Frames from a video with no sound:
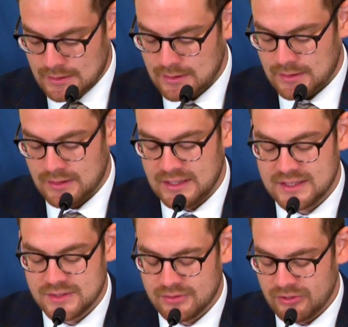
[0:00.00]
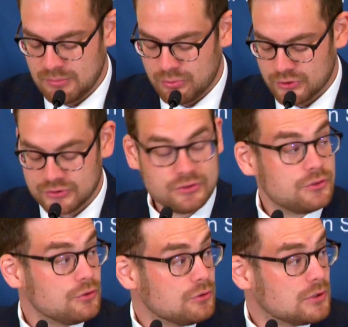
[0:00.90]
It is very
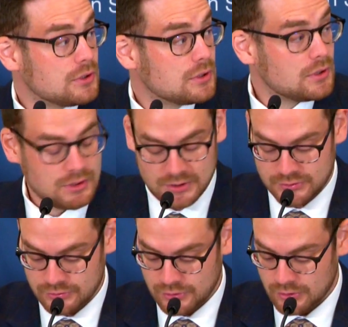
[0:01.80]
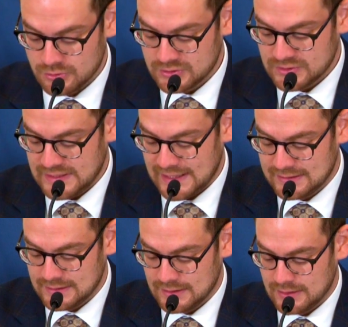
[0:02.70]
important to note
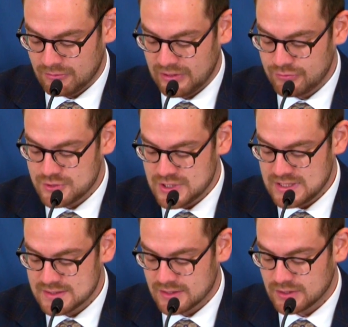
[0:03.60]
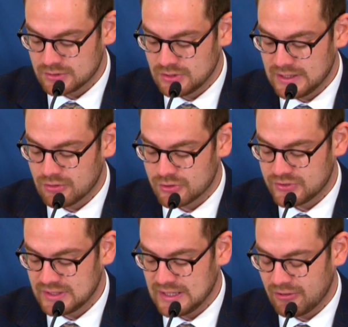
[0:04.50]
that refugees are not only
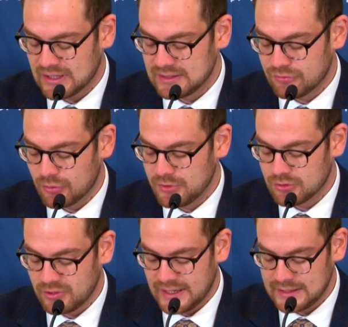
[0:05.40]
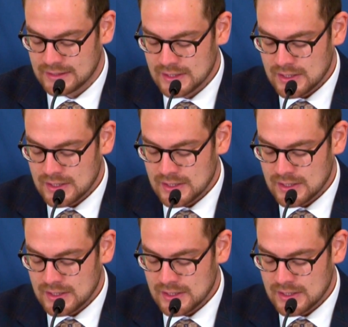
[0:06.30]
crossing directly from Ukraine,